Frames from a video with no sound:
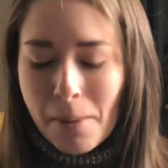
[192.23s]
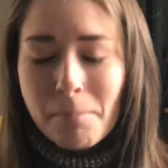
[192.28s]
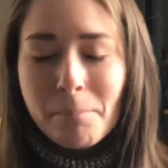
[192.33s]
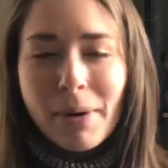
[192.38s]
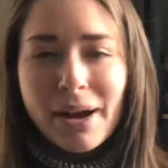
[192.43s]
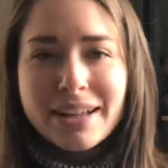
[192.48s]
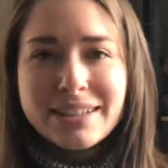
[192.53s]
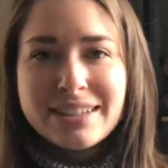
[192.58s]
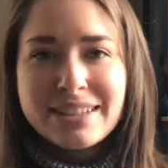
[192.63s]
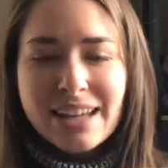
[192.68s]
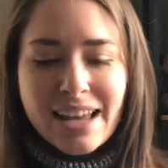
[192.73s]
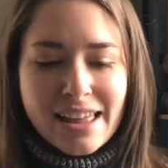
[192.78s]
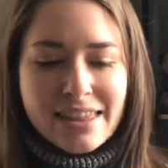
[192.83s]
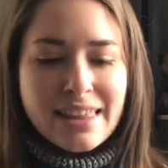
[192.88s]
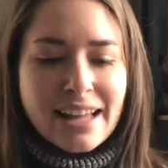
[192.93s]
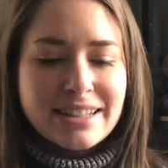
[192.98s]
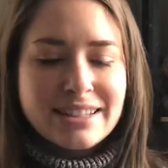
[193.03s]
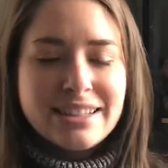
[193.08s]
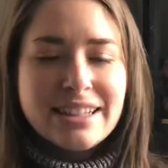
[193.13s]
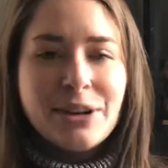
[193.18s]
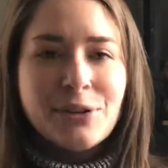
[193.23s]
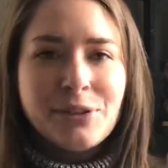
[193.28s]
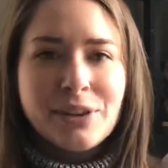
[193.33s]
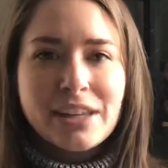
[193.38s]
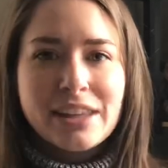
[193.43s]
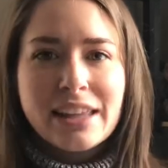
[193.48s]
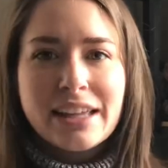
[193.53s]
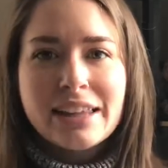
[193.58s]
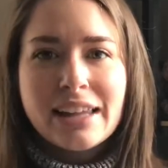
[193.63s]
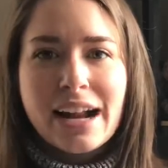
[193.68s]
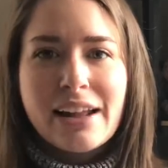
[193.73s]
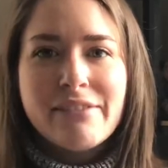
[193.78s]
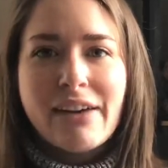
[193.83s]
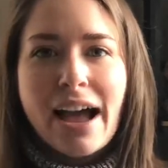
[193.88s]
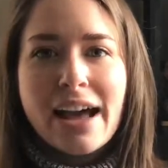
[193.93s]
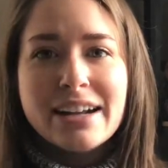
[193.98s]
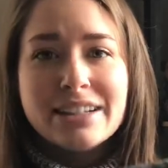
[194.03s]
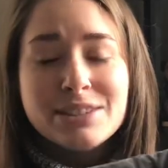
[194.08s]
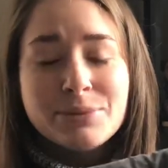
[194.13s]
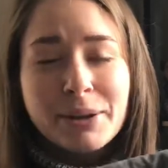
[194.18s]
But that's the only thing that I've
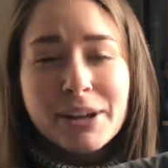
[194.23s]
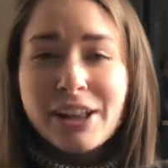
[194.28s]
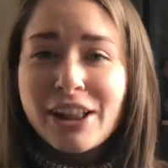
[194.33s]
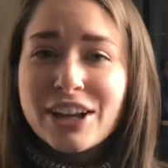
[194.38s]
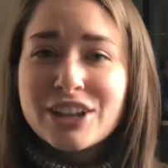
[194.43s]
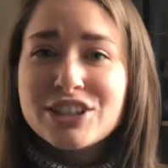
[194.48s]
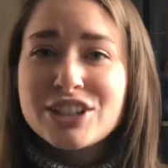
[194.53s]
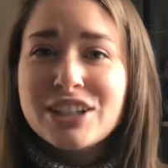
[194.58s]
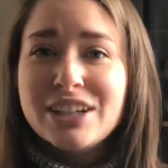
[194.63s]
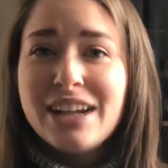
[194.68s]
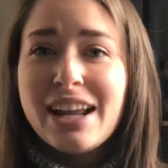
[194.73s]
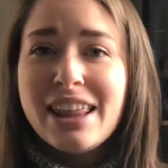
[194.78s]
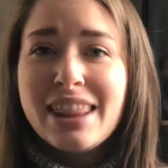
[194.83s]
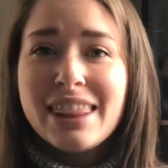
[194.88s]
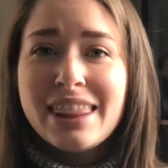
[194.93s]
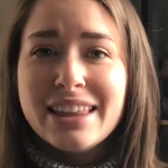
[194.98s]
added to my collection